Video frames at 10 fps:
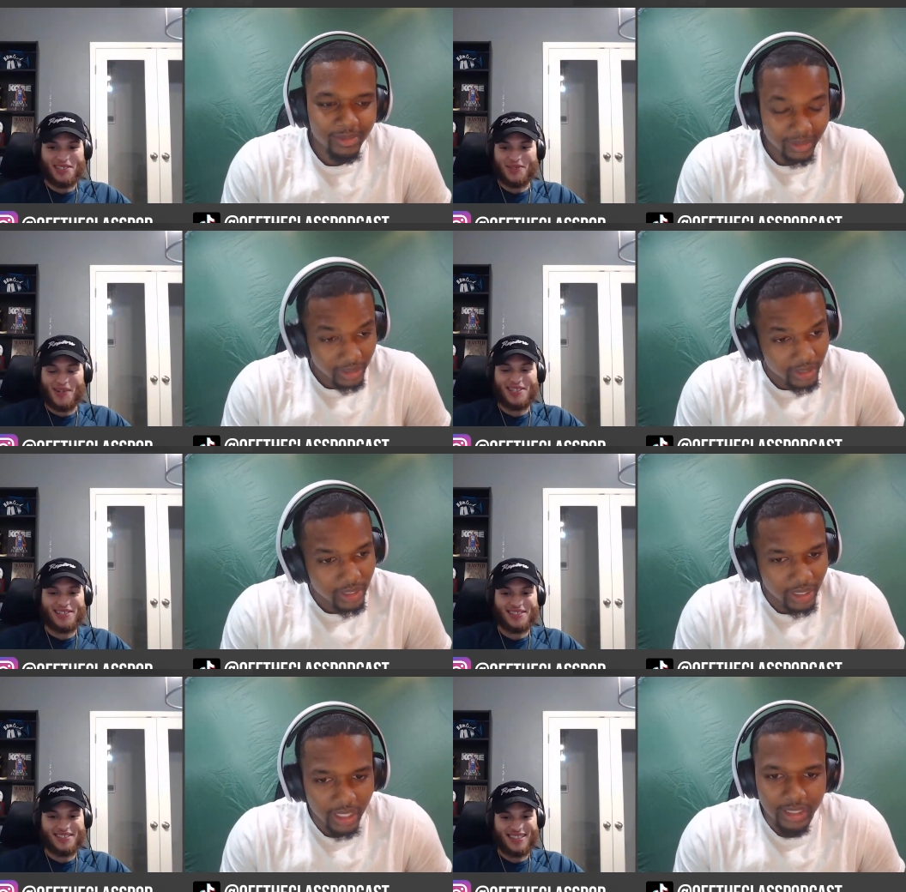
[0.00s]

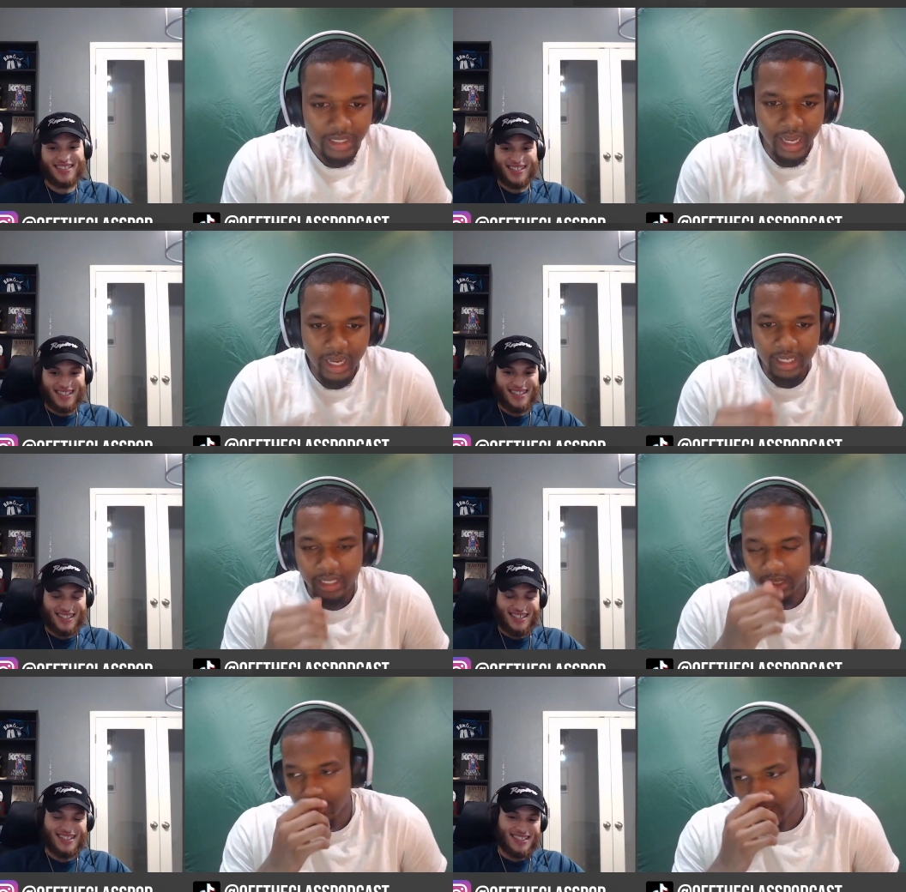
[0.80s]
Speaker 1: situation.
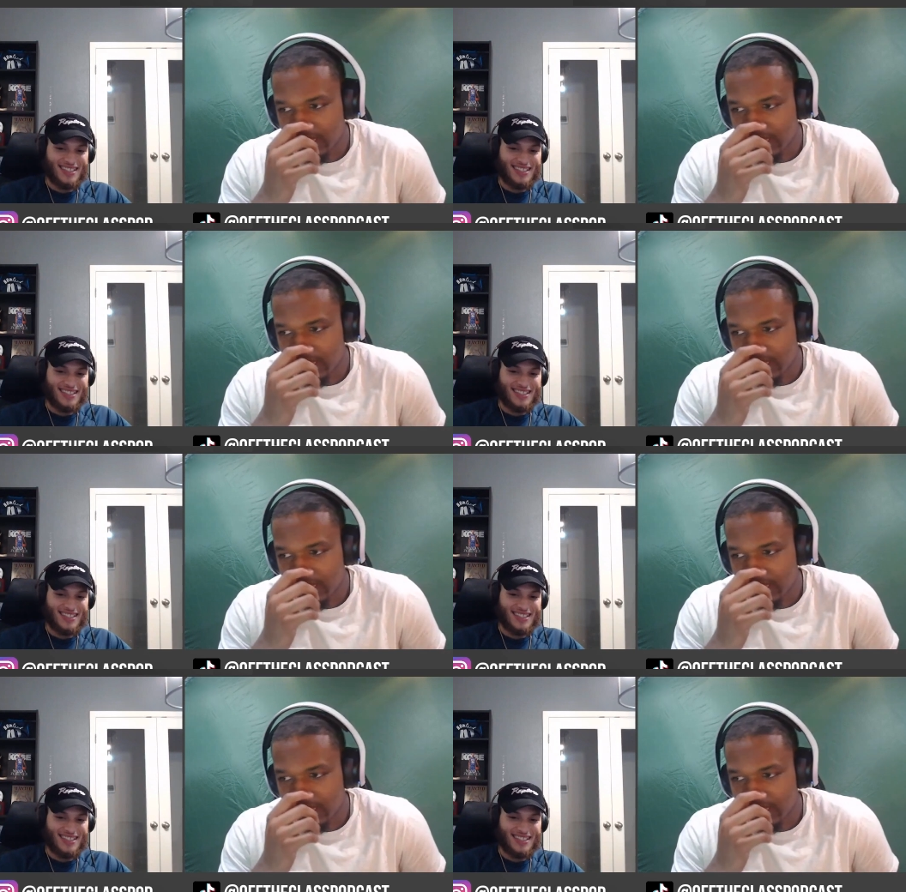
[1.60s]
Speaker 2: Exactly, but it's